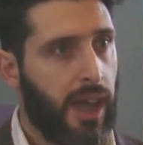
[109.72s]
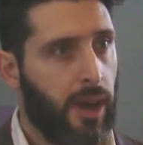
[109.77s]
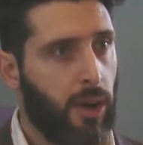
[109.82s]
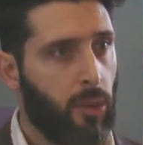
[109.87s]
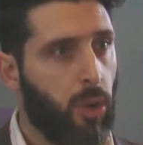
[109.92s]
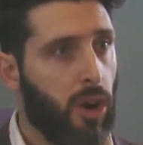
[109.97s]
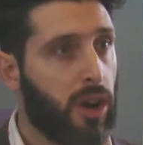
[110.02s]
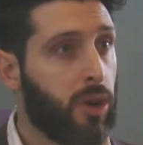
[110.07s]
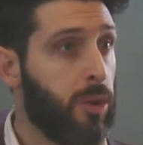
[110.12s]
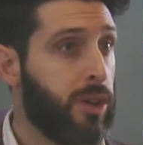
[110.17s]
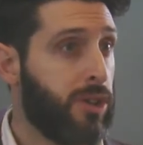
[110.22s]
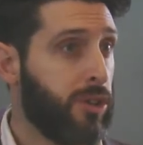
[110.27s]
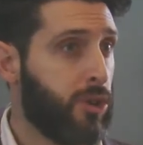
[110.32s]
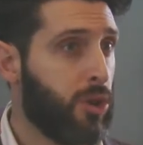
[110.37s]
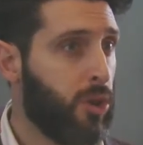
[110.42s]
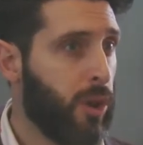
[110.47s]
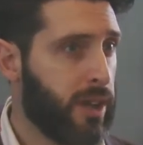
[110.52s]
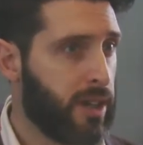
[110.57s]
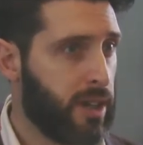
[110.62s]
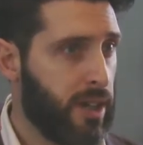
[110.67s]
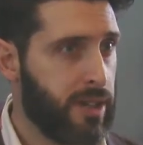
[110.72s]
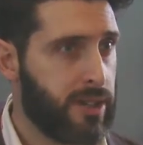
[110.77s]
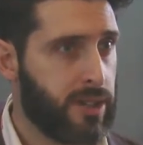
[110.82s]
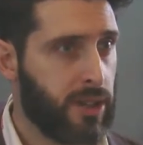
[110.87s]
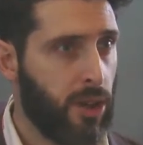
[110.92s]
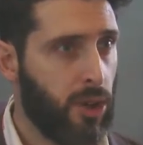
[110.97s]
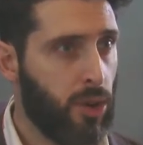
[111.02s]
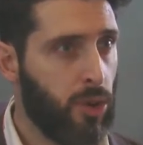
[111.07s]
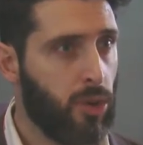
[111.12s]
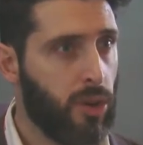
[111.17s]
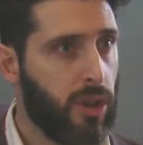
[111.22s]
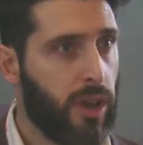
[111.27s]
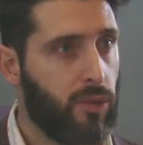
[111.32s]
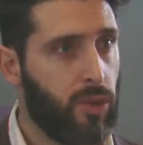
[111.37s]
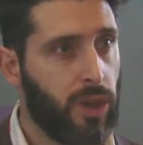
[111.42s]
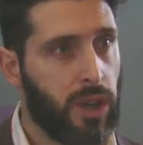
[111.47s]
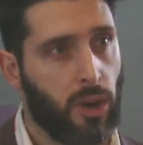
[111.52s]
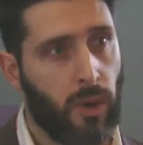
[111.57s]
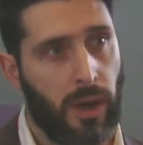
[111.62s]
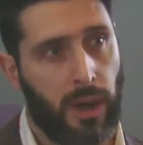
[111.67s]
what can we do quickly. So if
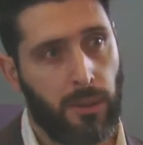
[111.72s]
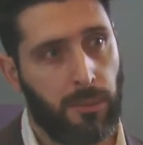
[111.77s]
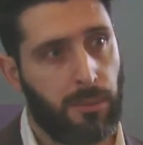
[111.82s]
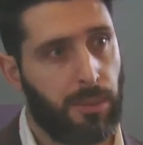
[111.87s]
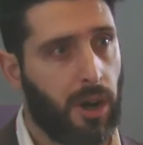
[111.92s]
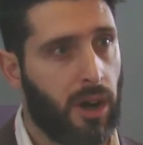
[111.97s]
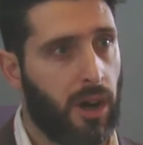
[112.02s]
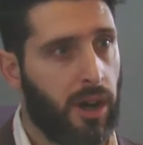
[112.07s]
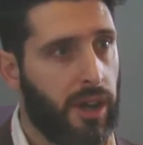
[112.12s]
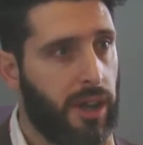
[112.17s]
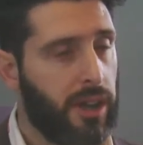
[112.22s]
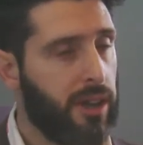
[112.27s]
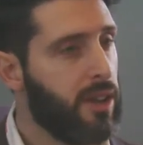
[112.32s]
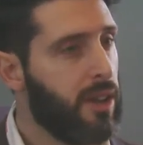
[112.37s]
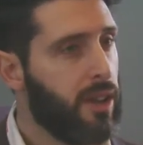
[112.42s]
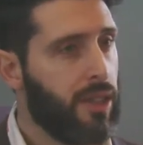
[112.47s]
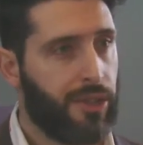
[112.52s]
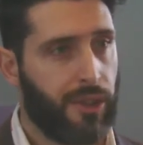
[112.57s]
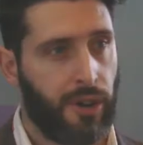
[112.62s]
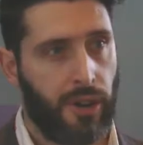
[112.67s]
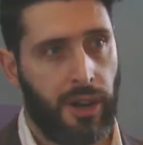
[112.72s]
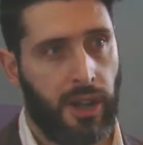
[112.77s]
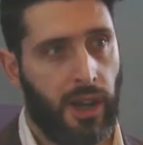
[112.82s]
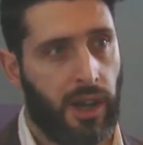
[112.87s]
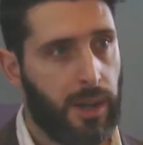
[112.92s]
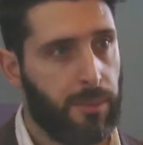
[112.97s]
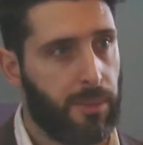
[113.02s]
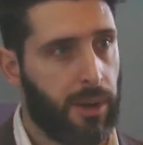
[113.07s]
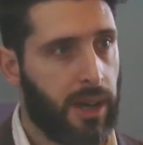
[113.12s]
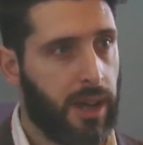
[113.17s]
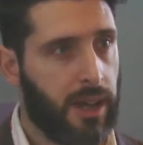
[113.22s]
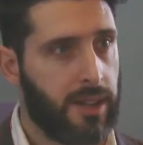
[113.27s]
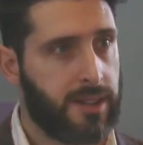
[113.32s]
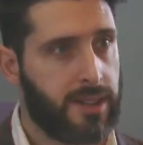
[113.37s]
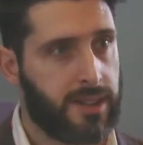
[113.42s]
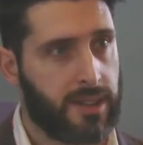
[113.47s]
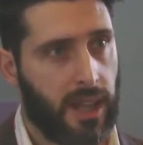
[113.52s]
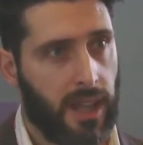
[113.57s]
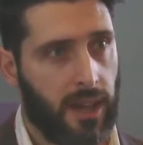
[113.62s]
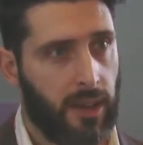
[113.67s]
we go out and buy 30
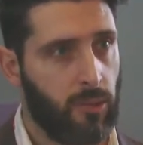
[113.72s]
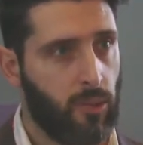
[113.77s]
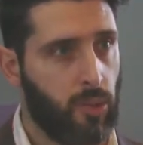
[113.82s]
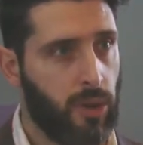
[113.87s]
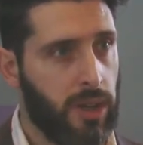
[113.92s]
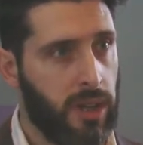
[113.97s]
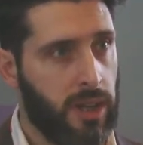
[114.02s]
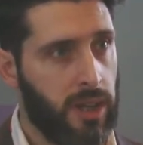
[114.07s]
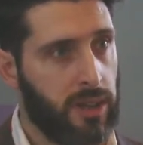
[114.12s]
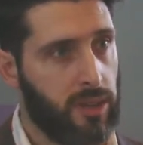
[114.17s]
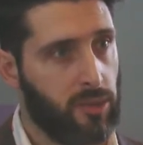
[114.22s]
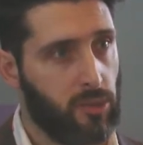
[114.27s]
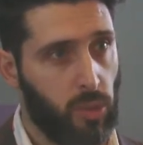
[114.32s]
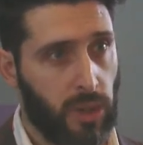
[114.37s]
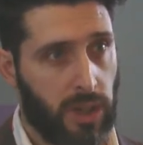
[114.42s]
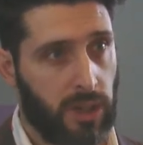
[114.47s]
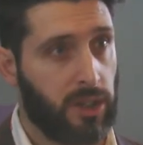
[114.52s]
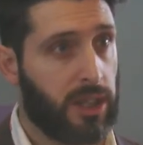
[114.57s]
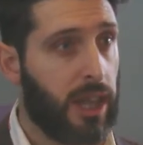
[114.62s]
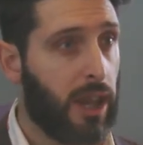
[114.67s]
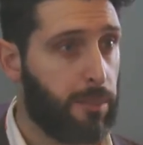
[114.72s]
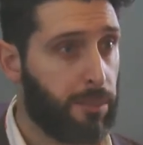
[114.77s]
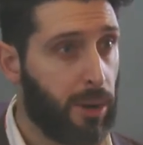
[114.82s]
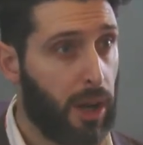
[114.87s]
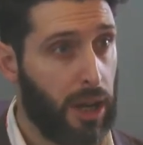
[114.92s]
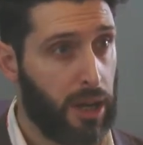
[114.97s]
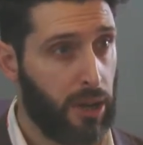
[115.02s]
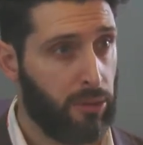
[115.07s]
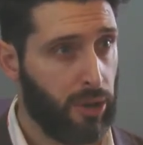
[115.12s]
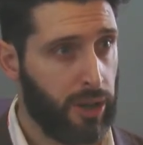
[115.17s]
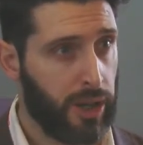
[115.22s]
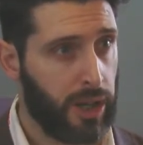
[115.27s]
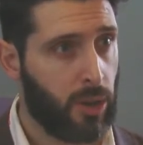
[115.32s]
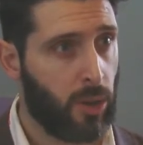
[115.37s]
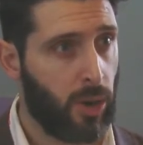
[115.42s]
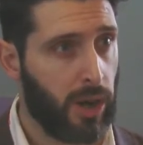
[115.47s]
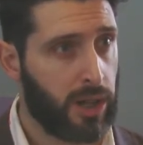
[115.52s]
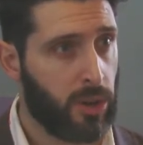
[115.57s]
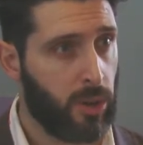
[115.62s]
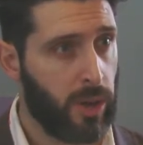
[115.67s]
iPads and we could get a pilot running
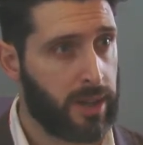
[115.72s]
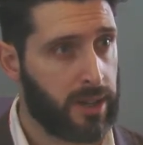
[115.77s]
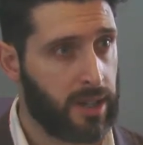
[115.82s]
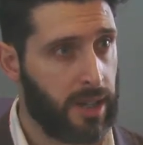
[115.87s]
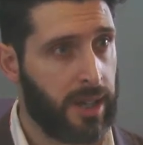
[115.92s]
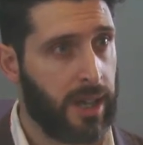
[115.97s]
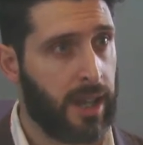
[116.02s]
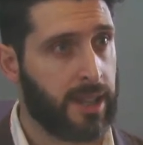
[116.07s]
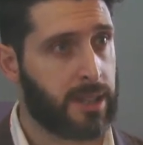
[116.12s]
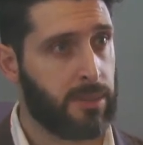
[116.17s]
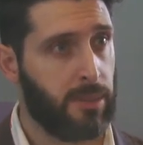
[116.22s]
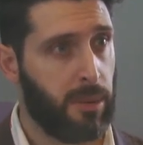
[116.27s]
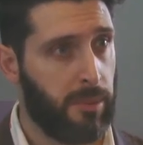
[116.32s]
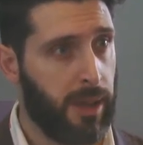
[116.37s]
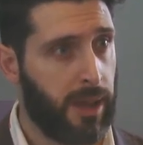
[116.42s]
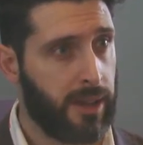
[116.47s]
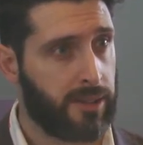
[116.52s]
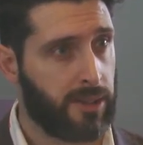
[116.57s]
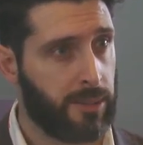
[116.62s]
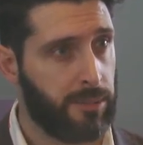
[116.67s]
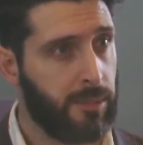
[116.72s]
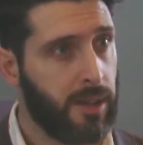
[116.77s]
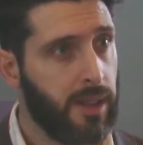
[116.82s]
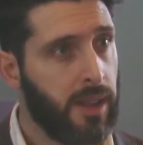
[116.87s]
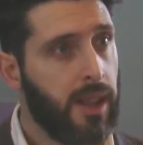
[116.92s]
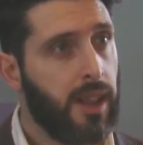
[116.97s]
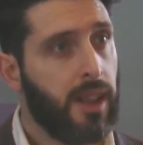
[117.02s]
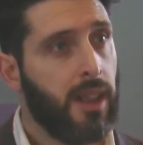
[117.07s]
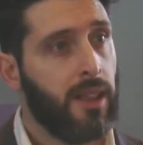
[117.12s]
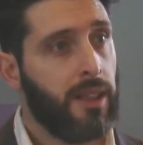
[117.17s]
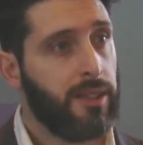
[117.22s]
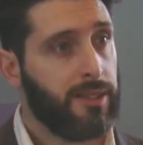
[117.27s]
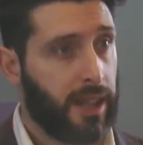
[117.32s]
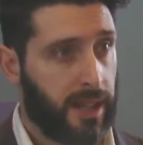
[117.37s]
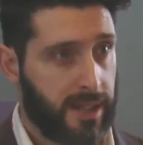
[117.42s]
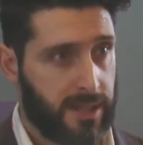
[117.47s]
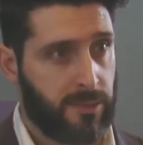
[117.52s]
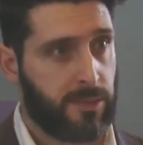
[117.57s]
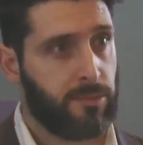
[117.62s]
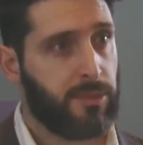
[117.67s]
quite quickly and get some momentum,
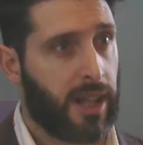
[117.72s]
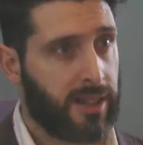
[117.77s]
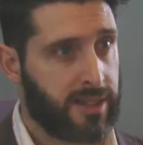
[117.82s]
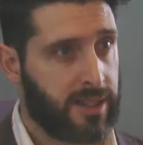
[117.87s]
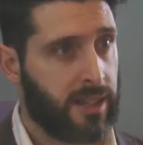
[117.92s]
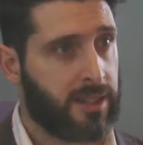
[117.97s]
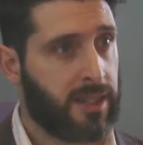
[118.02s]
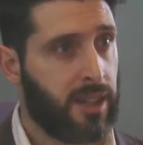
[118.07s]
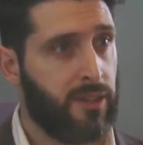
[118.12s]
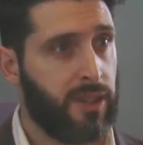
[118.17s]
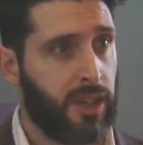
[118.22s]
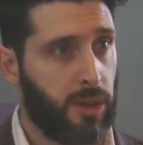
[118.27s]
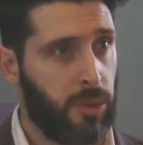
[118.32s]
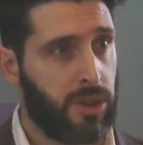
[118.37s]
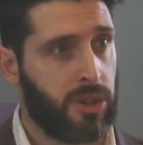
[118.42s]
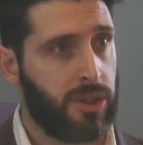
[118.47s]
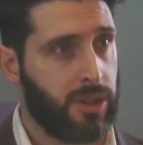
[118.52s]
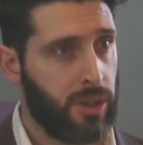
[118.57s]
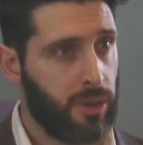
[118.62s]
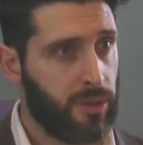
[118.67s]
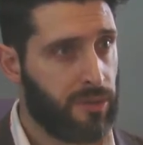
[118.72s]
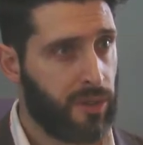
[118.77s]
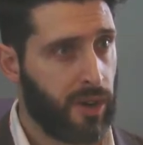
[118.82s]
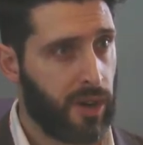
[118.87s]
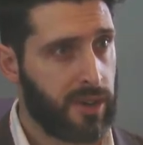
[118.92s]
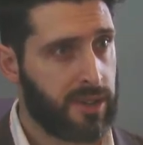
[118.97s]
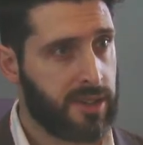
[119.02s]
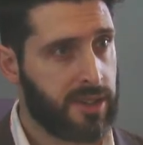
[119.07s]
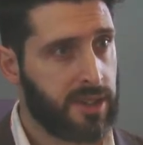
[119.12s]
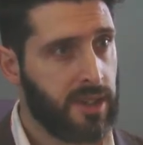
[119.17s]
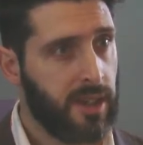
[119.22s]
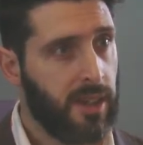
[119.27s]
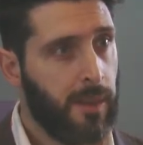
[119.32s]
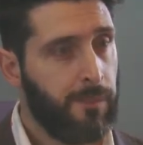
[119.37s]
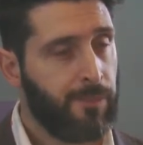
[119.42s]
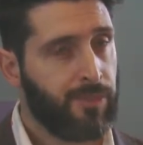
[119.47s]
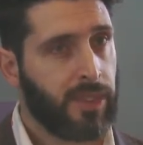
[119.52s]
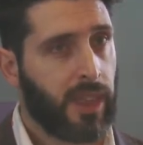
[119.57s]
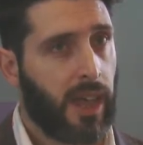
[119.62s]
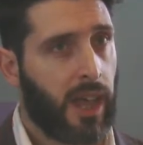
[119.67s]
that's the activity we should do first.
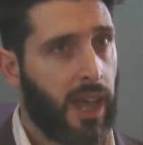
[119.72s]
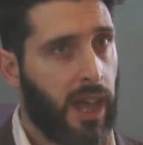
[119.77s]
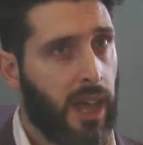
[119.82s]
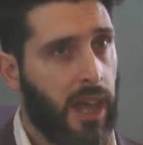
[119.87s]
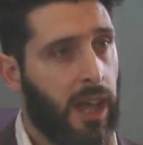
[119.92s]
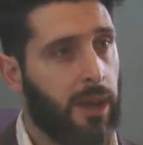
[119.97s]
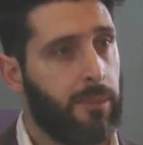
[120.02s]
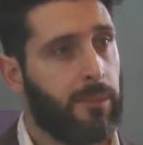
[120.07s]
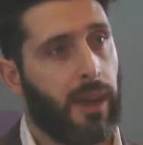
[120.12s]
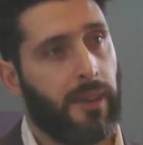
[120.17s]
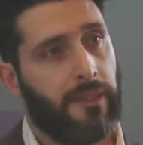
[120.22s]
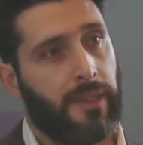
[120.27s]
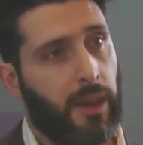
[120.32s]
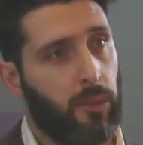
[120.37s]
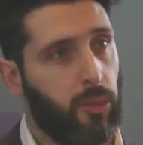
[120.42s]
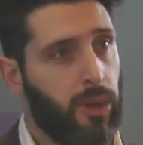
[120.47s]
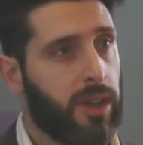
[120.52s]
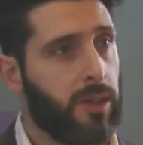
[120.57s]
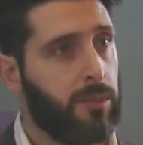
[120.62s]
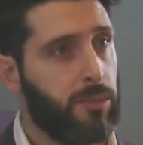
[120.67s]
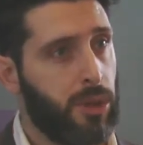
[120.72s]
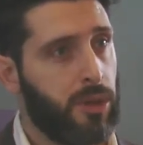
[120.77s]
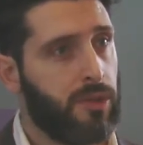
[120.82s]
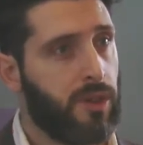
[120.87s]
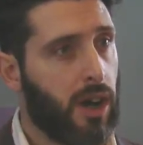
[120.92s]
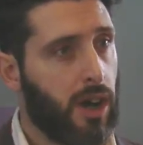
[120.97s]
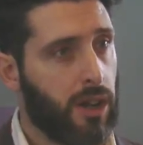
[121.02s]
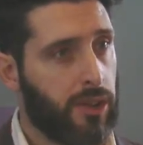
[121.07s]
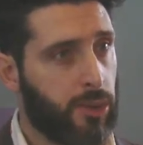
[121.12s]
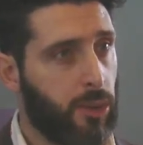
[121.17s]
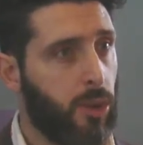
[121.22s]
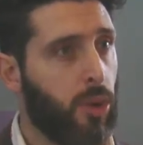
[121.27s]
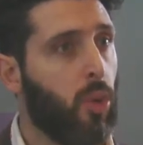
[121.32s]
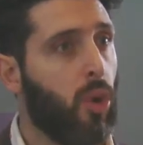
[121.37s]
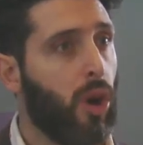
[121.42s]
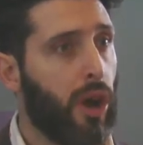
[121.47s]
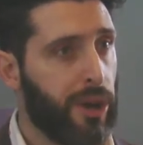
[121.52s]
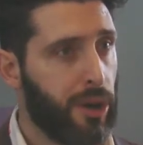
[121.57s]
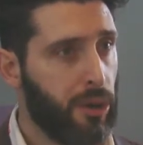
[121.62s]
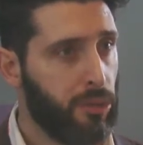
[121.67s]
And then we can move on to a
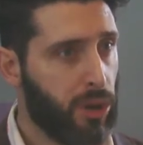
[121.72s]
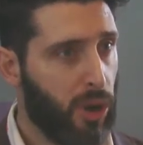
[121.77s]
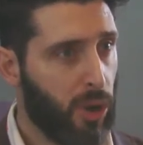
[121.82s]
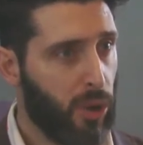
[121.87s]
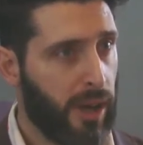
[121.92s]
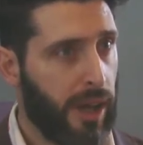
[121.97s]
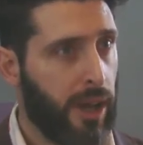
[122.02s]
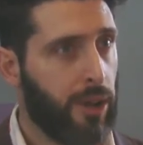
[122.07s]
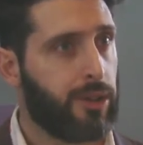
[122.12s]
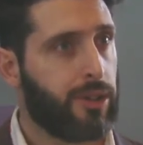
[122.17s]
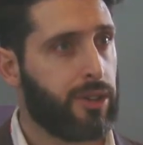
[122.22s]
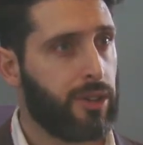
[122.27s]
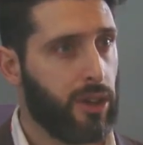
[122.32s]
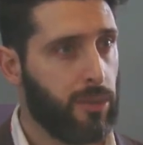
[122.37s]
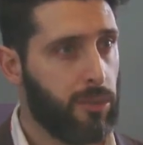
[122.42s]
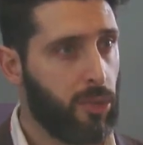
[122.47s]
wider rollout and